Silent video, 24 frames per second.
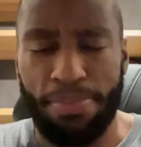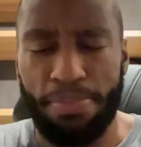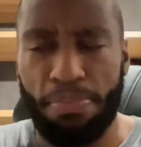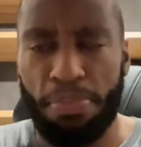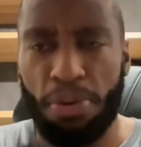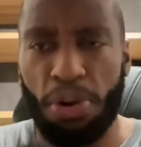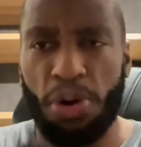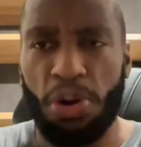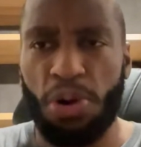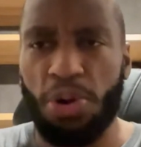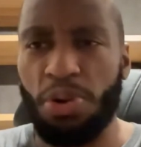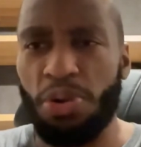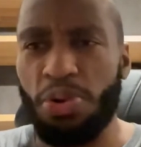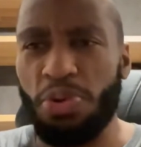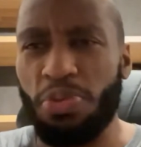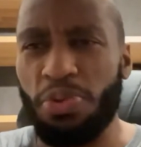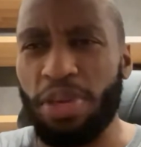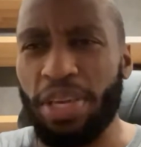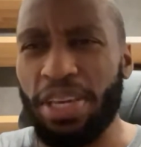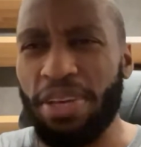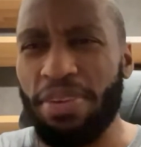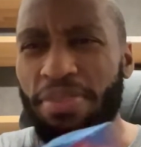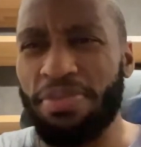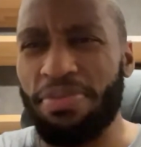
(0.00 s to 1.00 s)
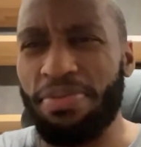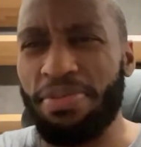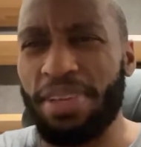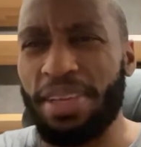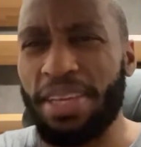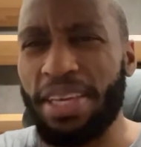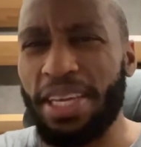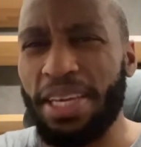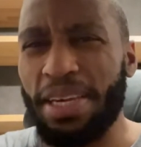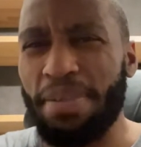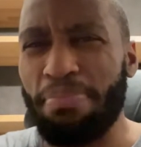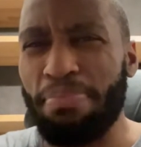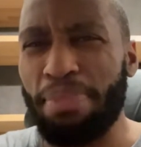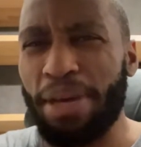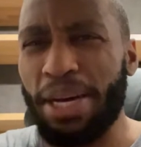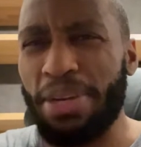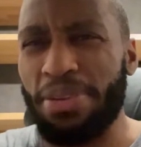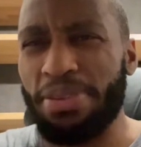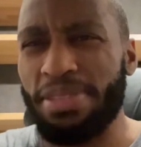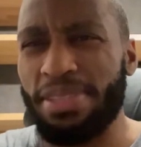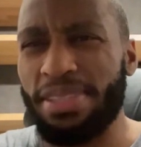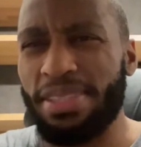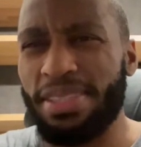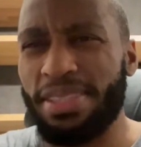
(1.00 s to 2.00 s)
pearl weave gi
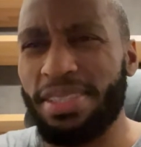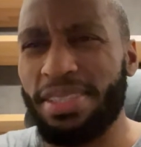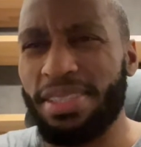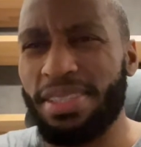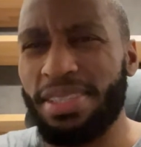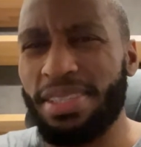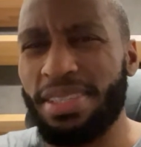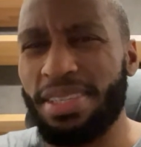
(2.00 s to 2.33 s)
belts